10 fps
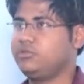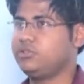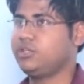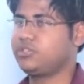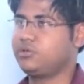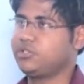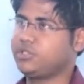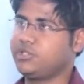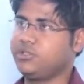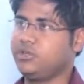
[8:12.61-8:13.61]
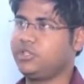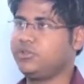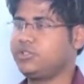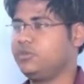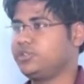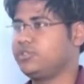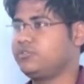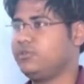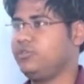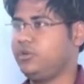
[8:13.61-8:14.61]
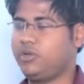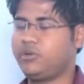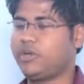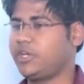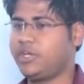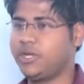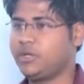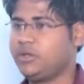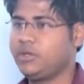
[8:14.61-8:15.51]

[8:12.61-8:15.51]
two thousand questions or one thousand questions or whatever I can get.